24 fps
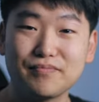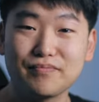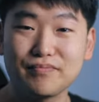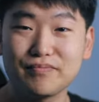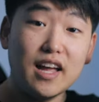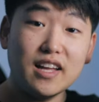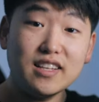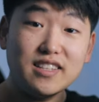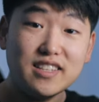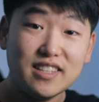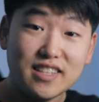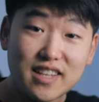
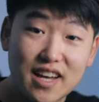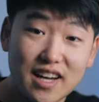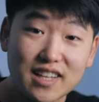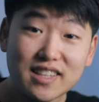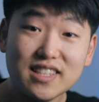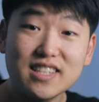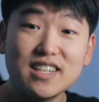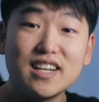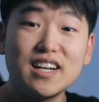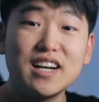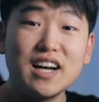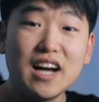And
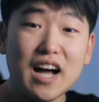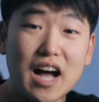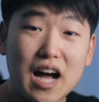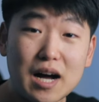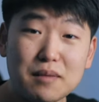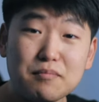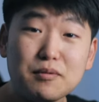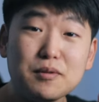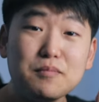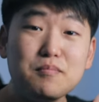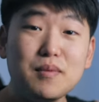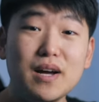yet,
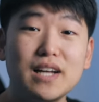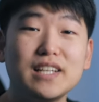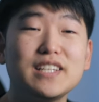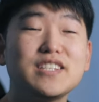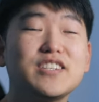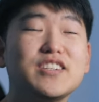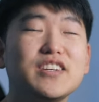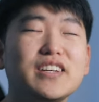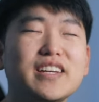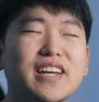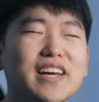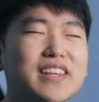Apple
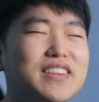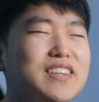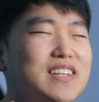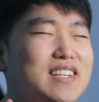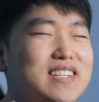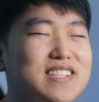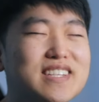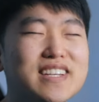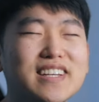managed to get things